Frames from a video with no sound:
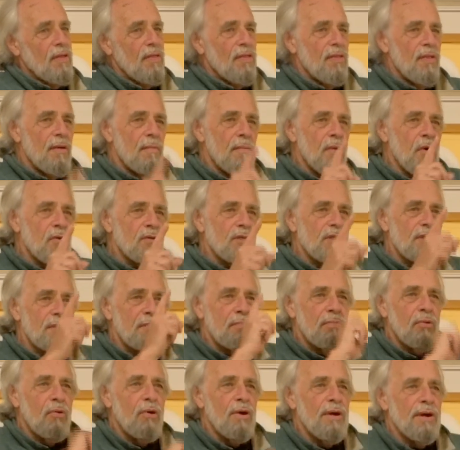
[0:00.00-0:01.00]
the most
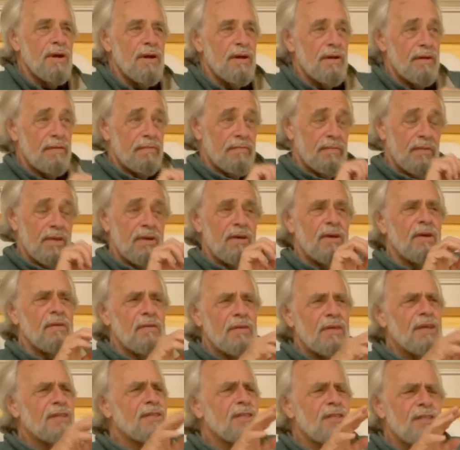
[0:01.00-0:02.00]
important,
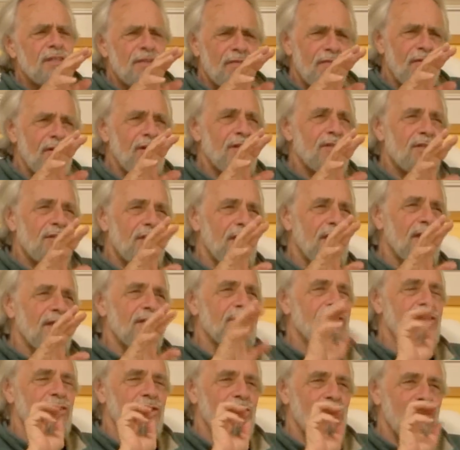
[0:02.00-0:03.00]
this is a very
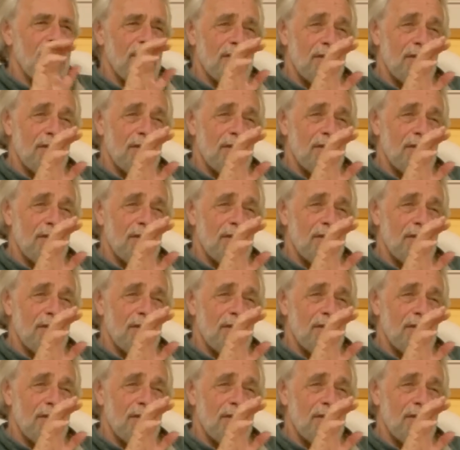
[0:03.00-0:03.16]
subtle story.